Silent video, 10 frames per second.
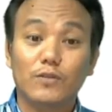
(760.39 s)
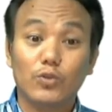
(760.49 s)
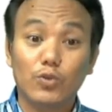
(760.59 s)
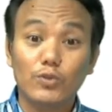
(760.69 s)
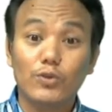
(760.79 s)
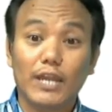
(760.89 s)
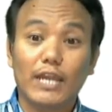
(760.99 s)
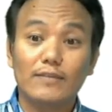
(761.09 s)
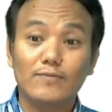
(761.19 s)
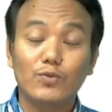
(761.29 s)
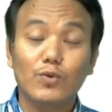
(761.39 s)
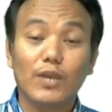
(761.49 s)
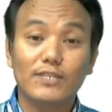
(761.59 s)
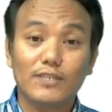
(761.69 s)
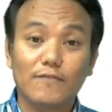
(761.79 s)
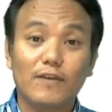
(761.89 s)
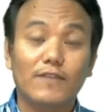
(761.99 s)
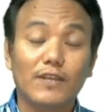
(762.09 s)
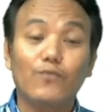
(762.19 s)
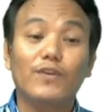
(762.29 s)
those organisms who can survive
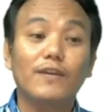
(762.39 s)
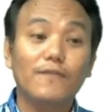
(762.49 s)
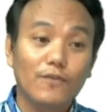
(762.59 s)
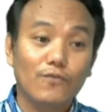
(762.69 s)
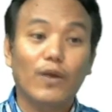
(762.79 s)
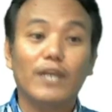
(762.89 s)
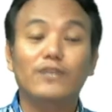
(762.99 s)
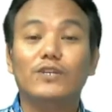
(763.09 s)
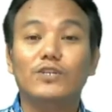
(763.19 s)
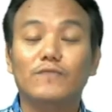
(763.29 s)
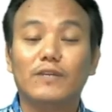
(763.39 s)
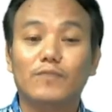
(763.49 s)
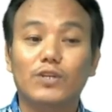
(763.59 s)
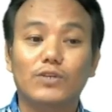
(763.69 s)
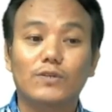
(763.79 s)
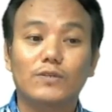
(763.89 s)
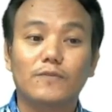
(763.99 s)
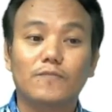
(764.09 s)
in a very wide range of temperatures.